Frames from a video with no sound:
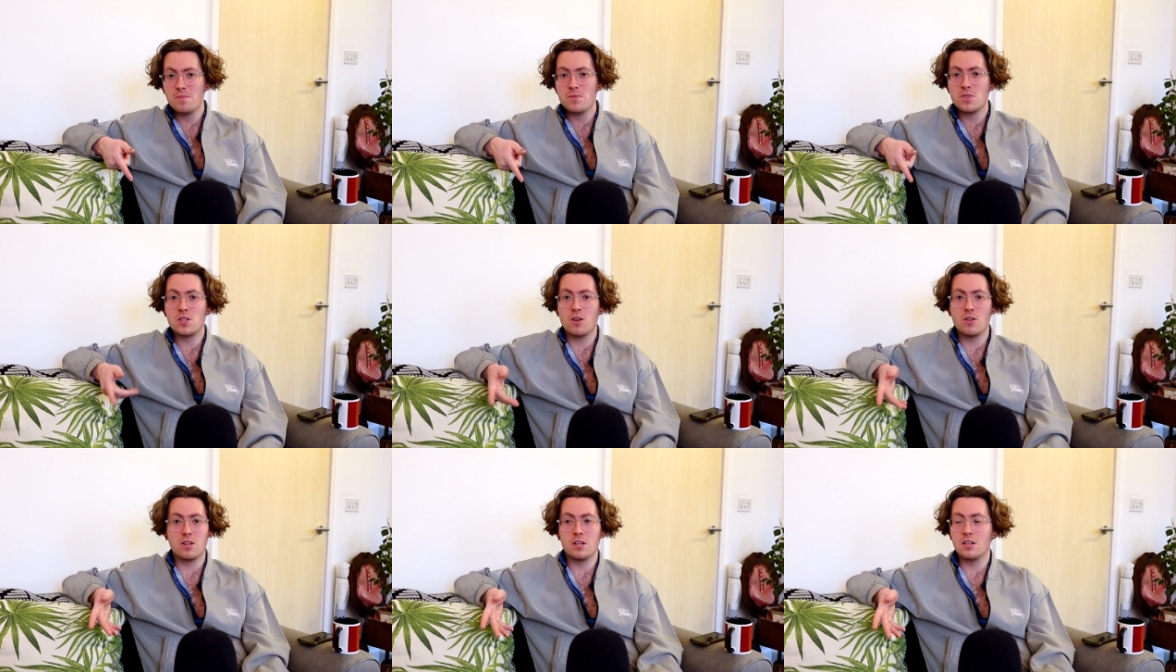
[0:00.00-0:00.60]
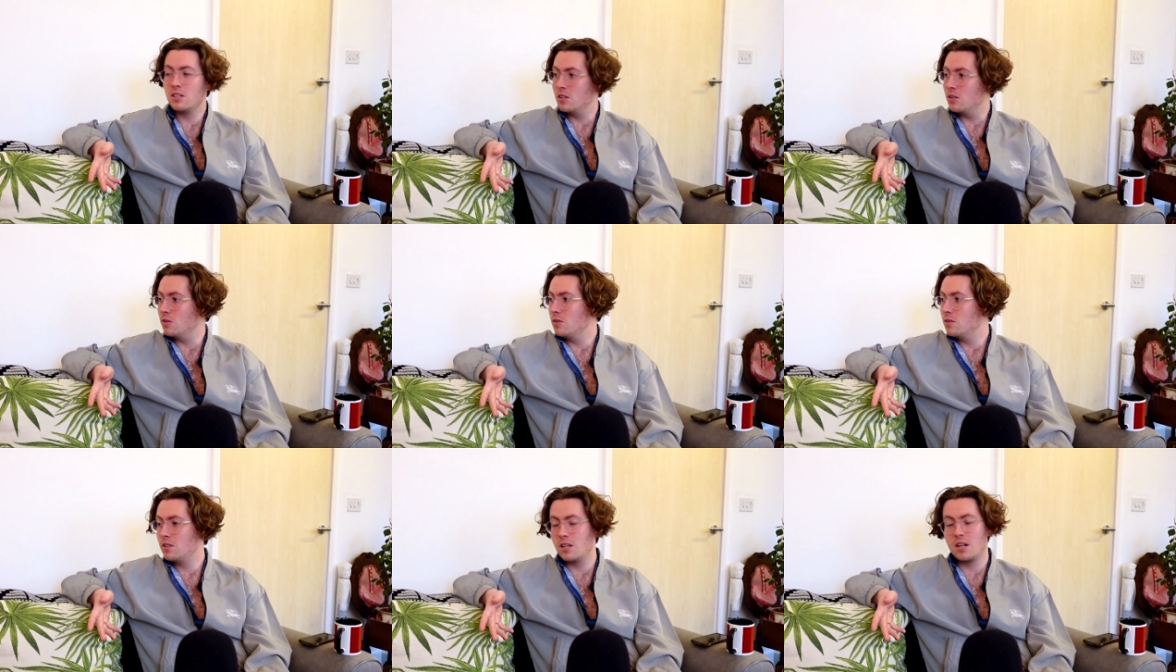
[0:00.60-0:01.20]
so that
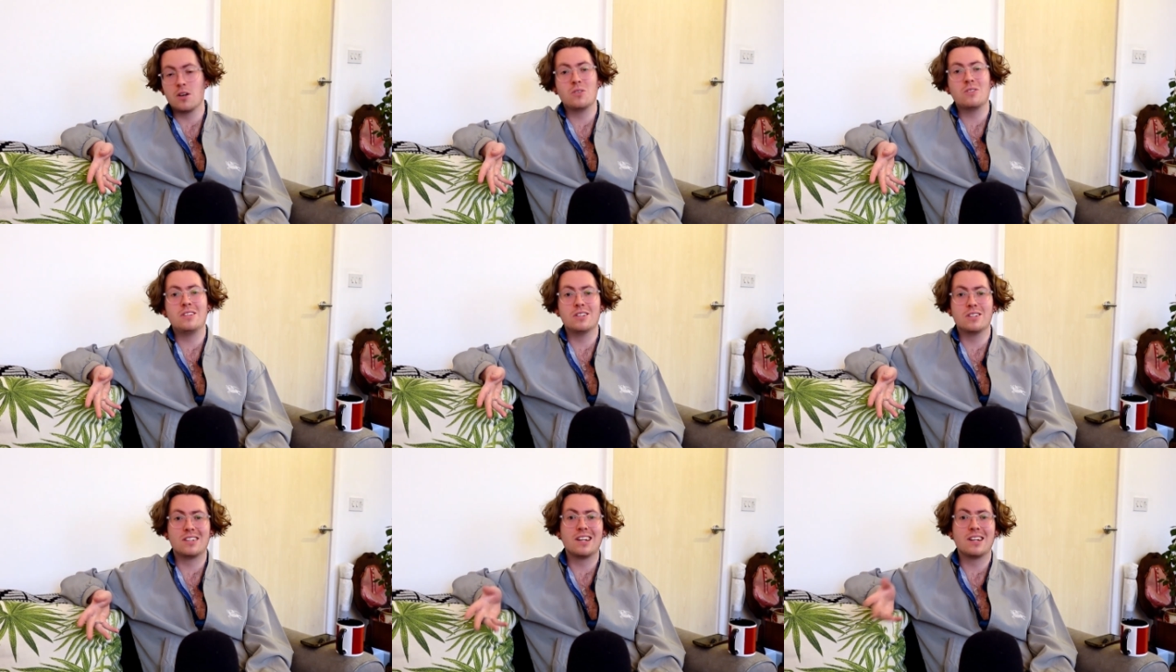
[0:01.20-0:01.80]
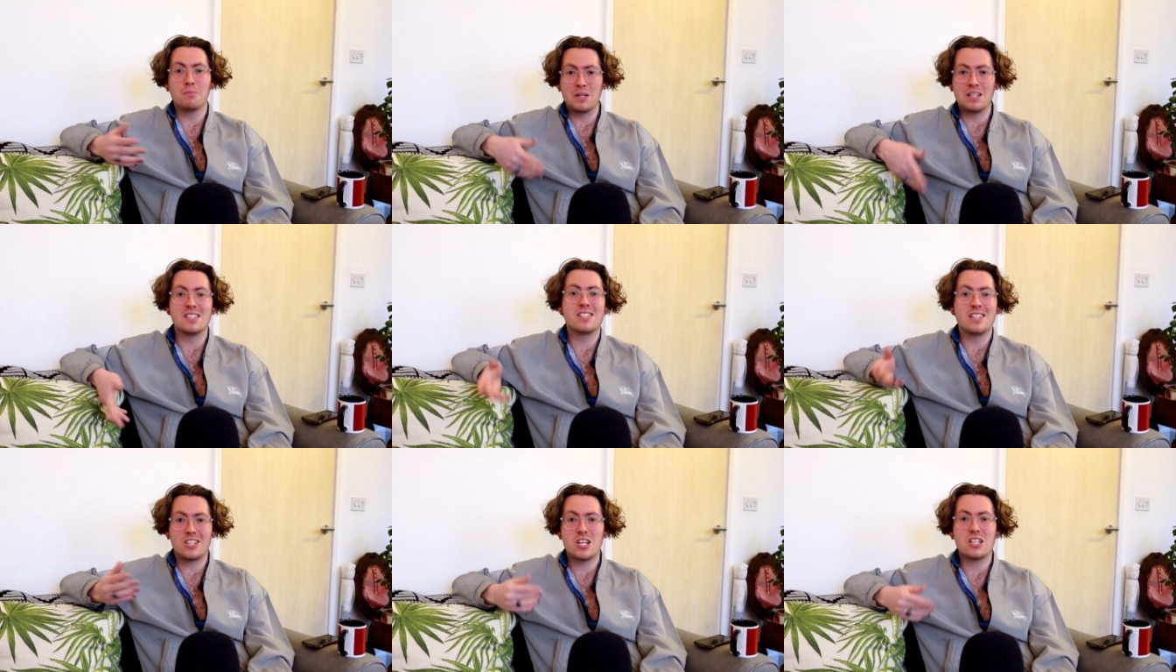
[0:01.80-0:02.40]
you're going to be
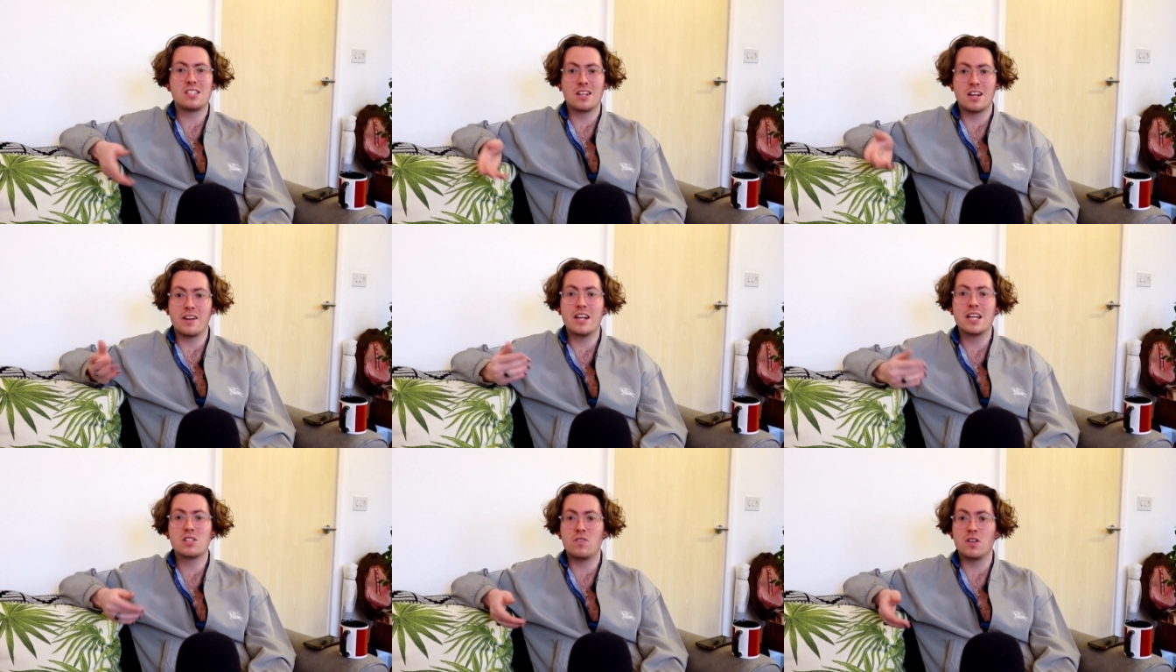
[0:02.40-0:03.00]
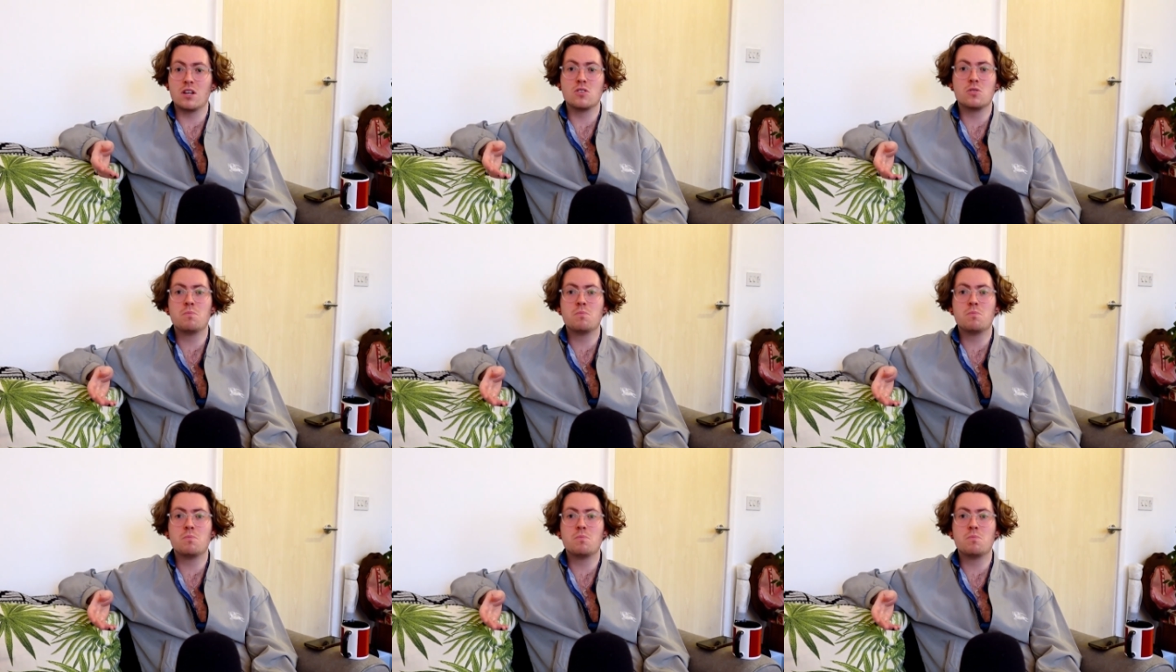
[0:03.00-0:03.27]
suggested our next videos.